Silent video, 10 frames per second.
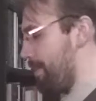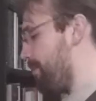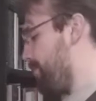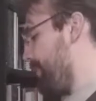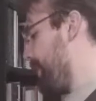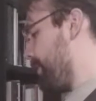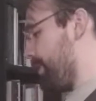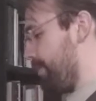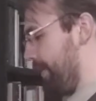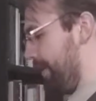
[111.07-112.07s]
I'm familiar
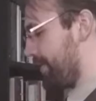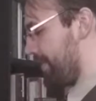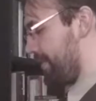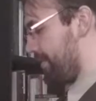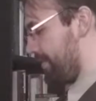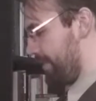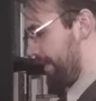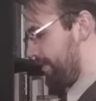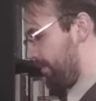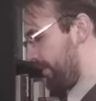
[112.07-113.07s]
with the piece because
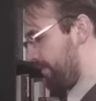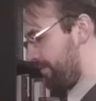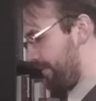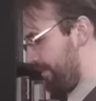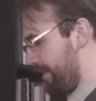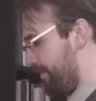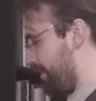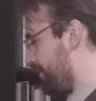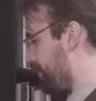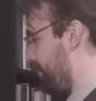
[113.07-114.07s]
it's one of my favorite